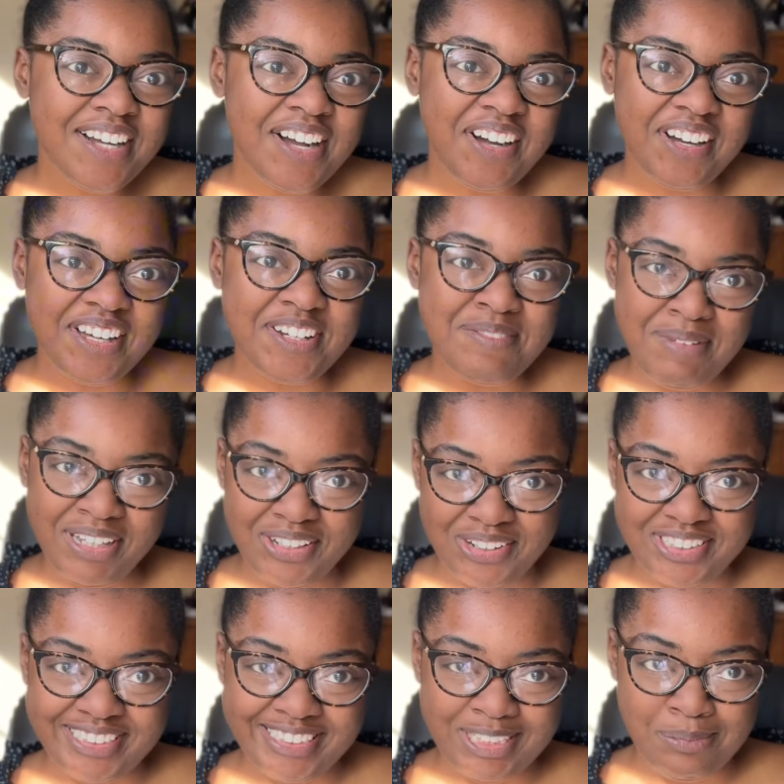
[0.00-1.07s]
on my
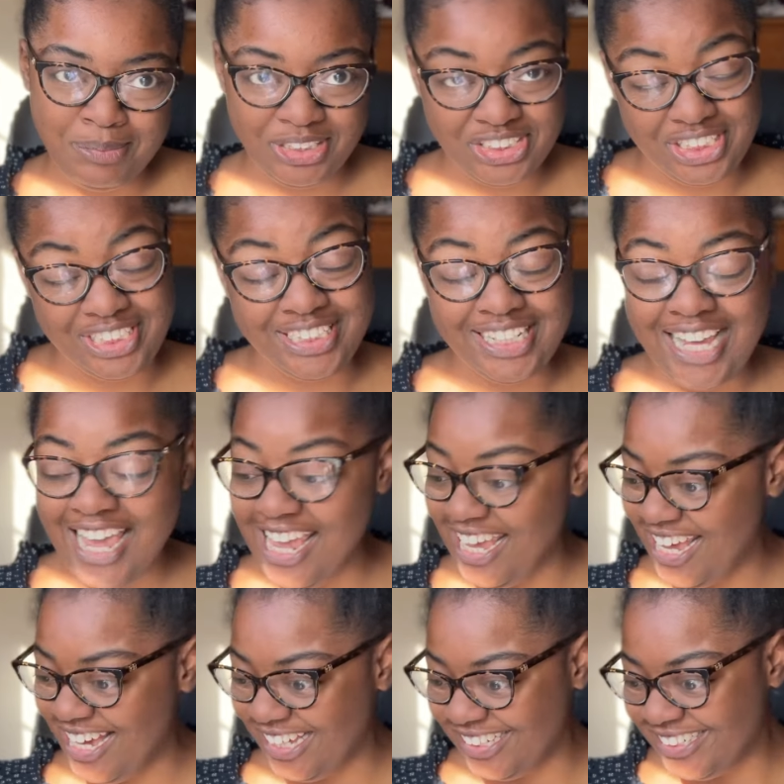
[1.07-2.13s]
largest commission.
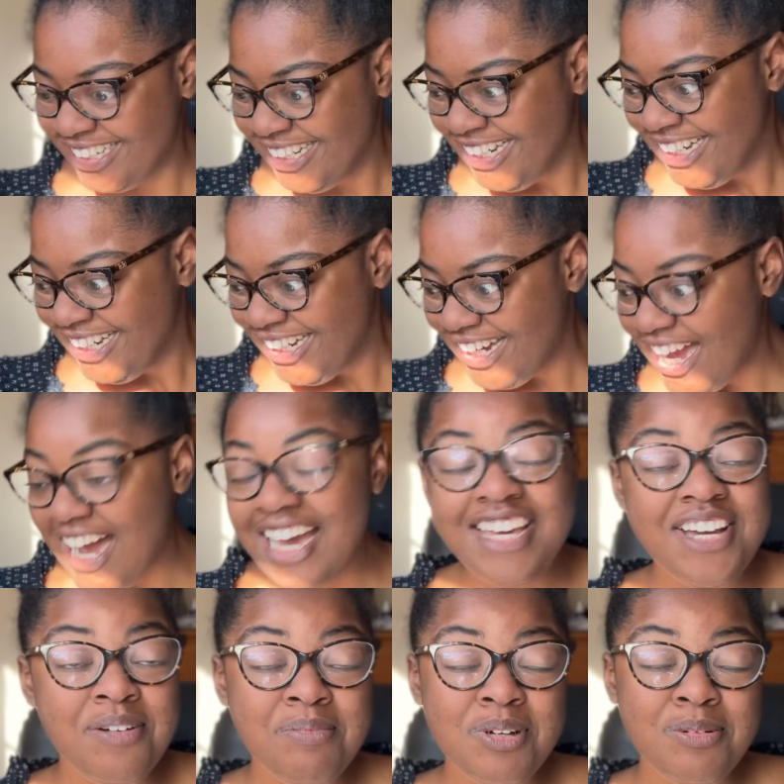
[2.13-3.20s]
And
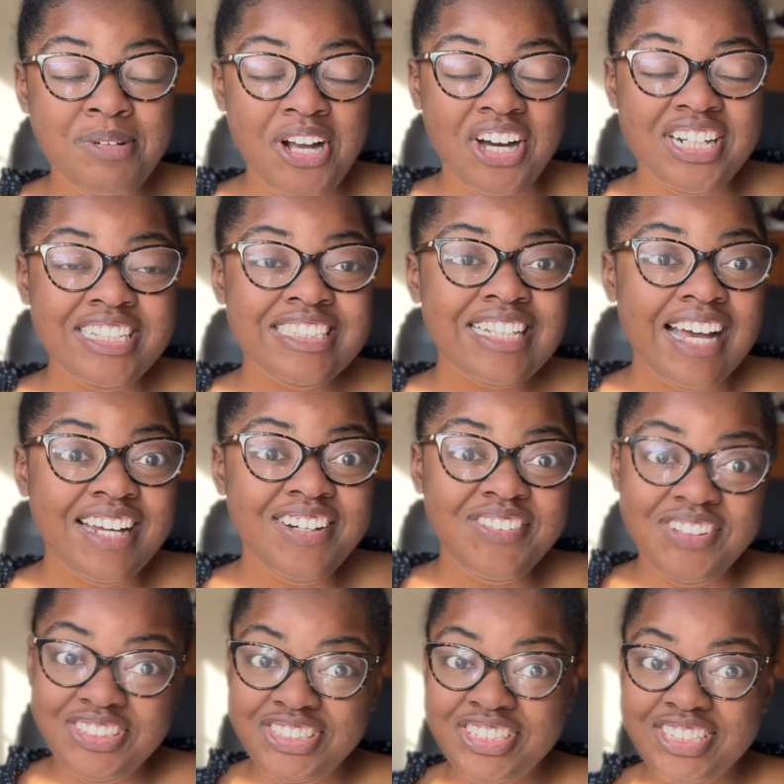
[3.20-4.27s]
I'm going to be honest, I
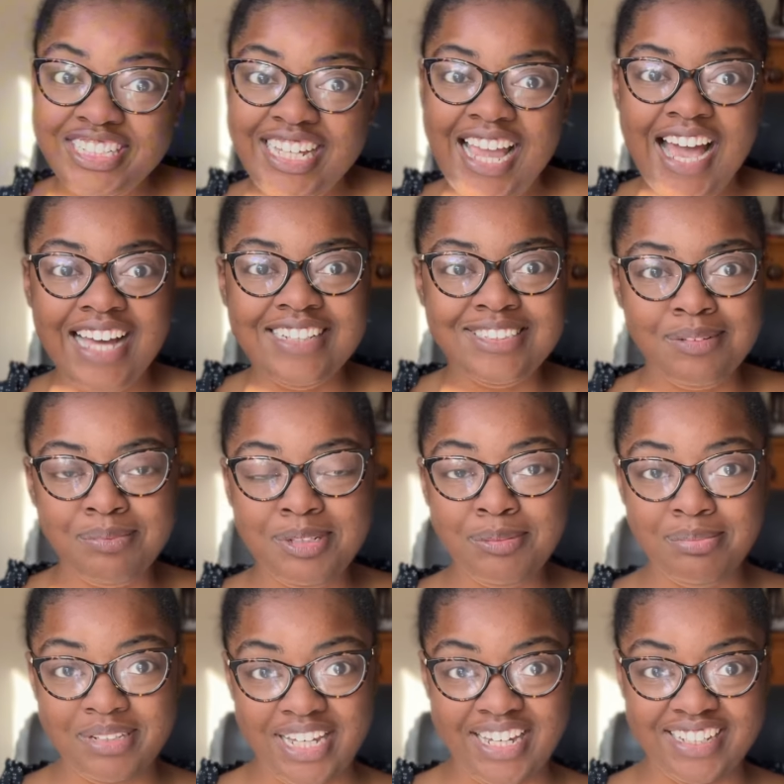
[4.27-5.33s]
originally had something
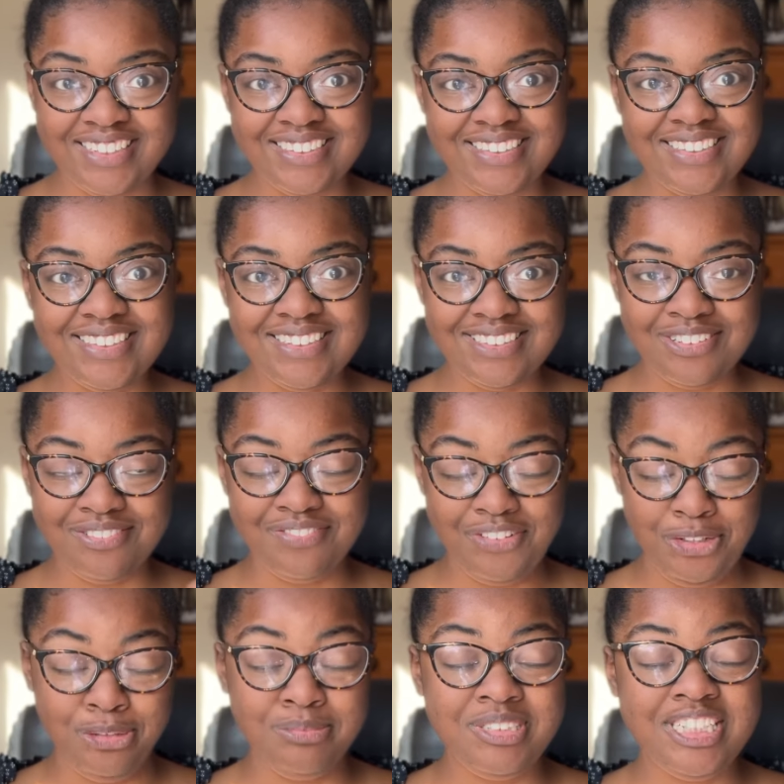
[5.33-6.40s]
planned to
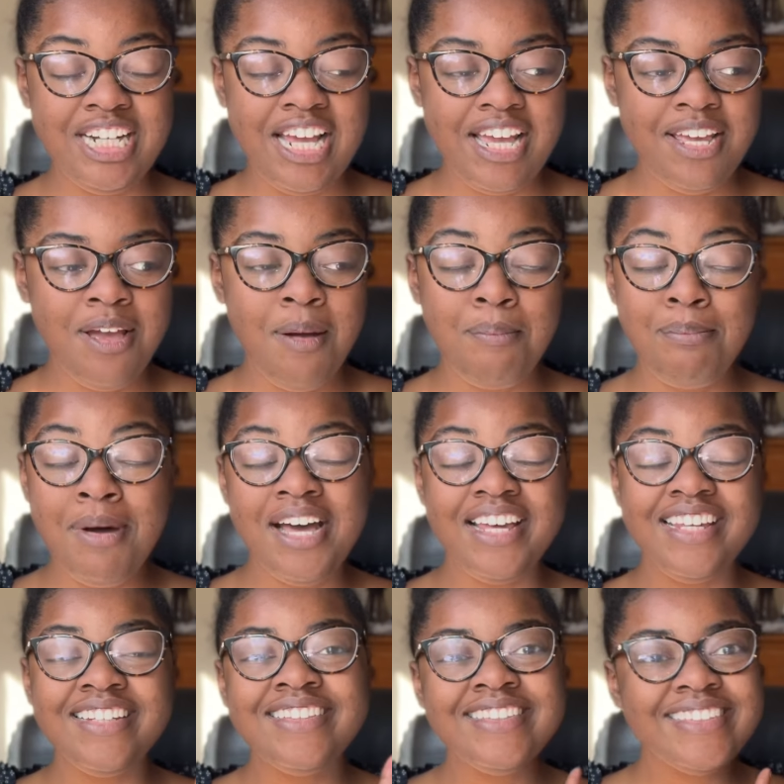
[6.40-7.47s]
film today,
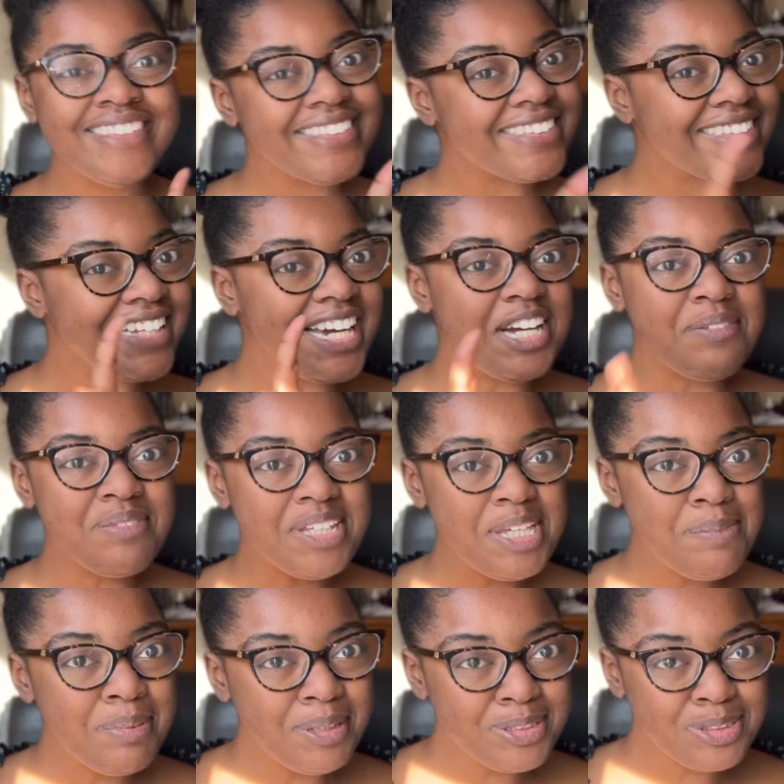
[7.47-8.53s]
but I'm
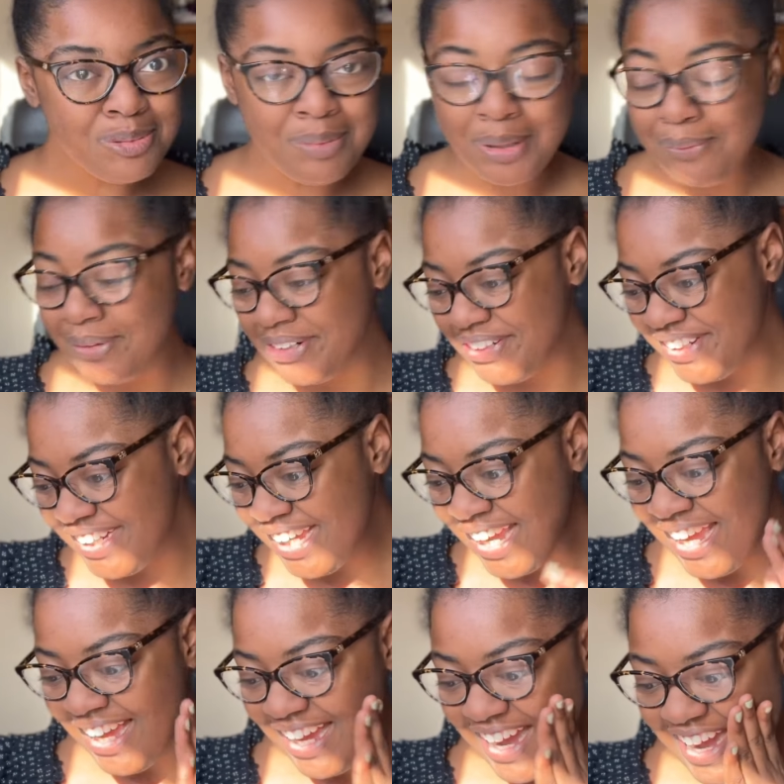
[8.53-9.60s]
keeping to my word.
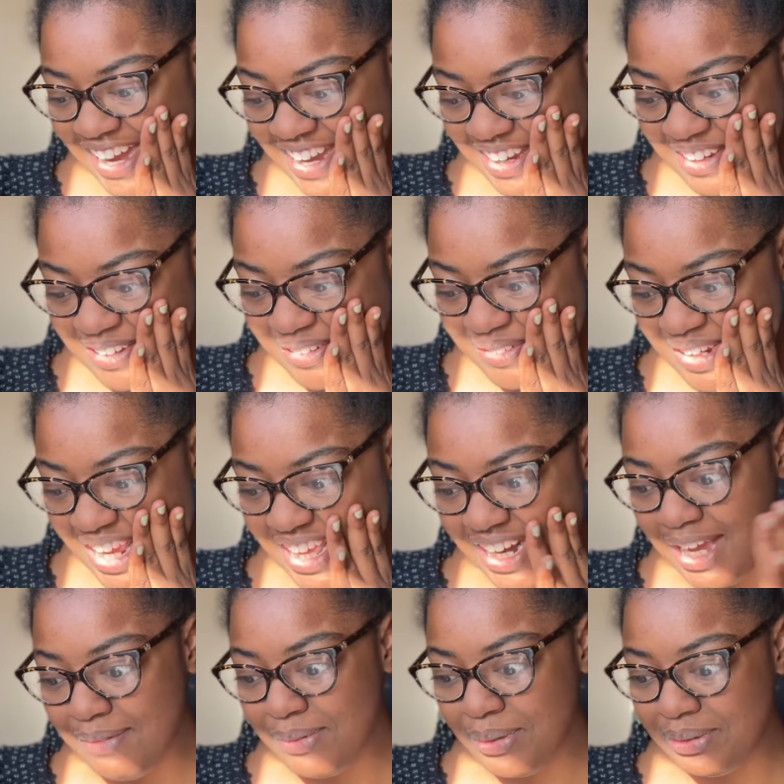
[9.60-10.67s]
And
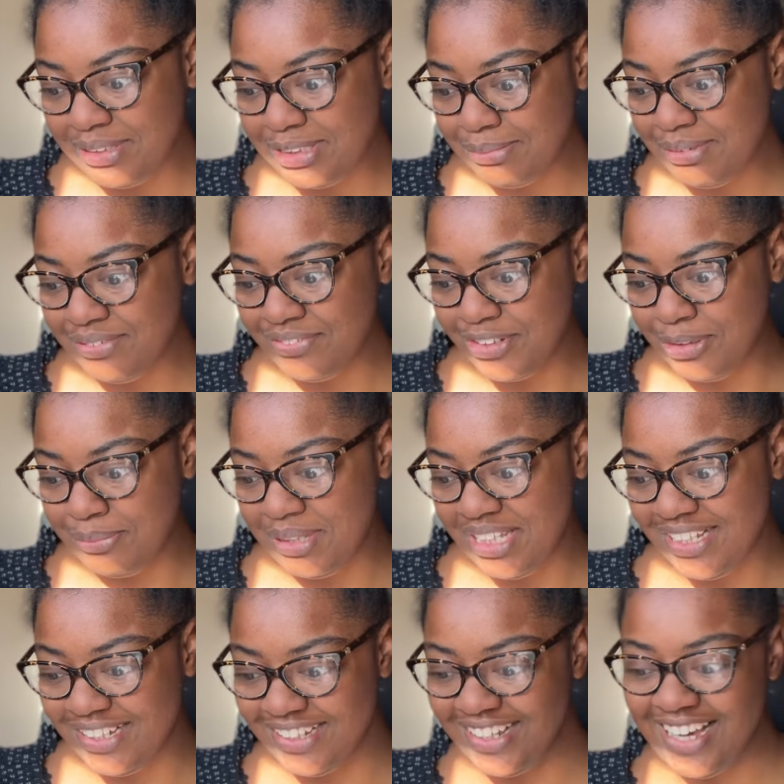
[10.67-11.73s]
I'm going to be
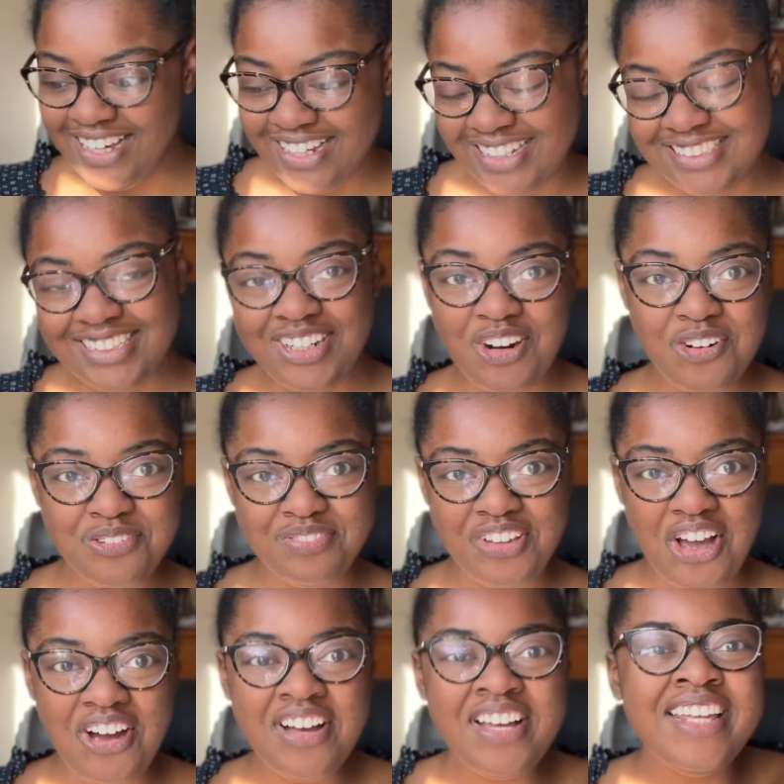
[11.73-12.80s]
filming, I guess, an art
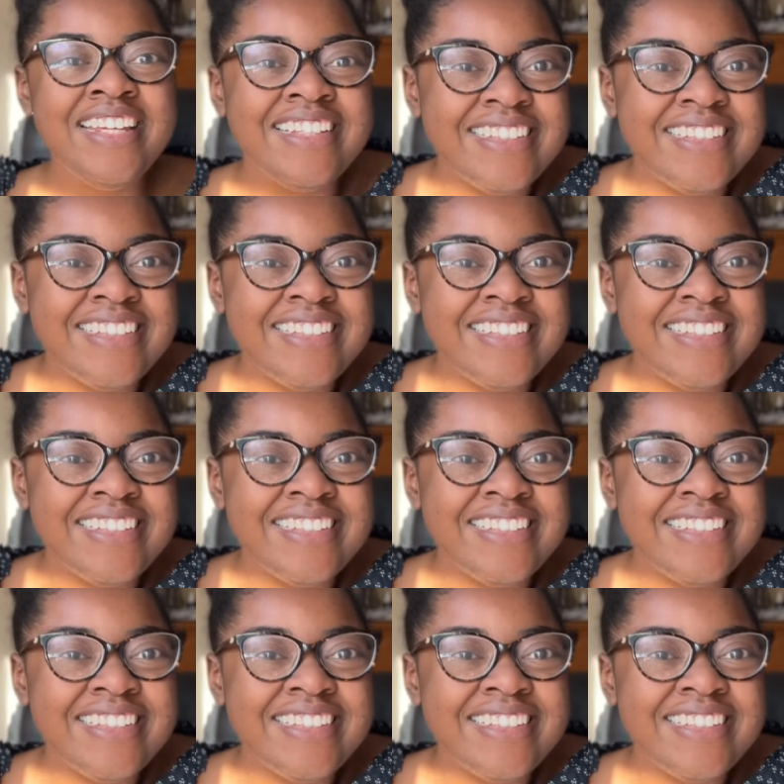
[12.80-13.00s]
vlog